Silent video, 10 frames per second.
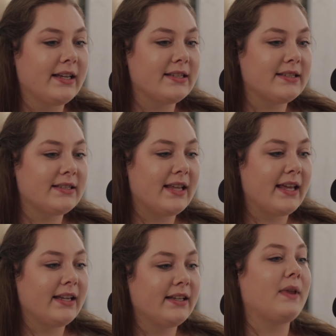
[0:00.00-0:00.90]
is
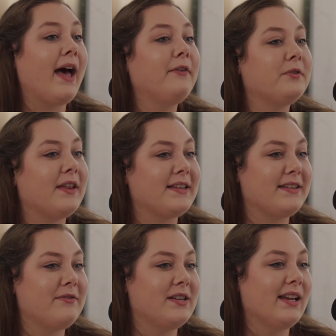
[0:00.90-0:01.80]
that after that
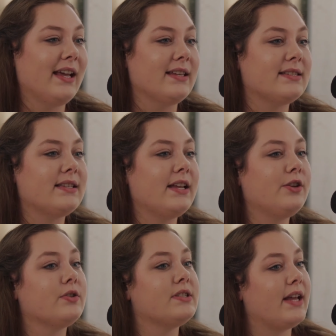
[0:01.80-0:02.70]
seven days, then
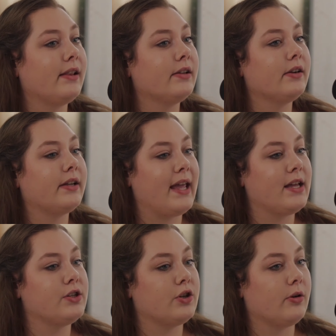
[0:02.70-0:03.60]
your seller
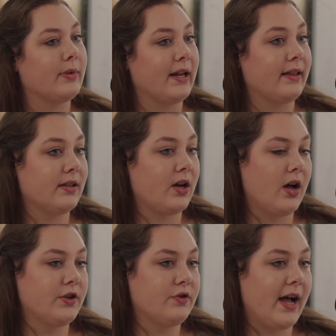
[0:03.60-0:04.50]
can terminate the mm-hmm.
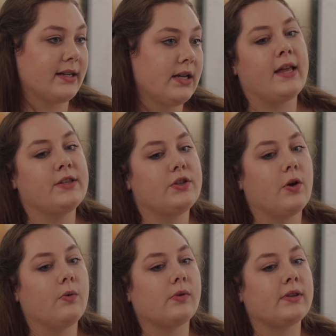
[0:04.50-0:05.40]
contract. And
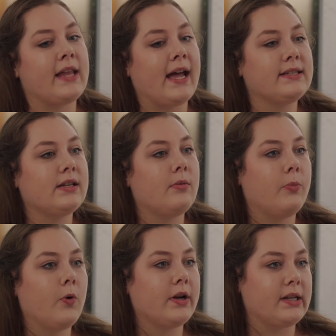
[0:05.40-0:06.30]
so that's an
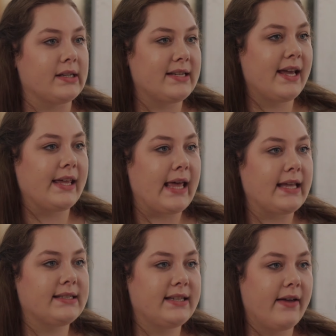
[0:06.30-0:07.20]
important day,
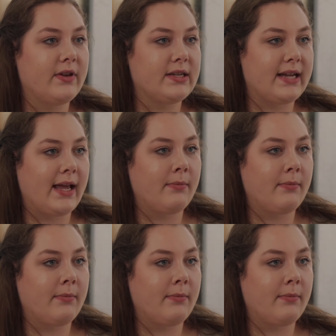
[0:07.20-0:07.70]
that seven day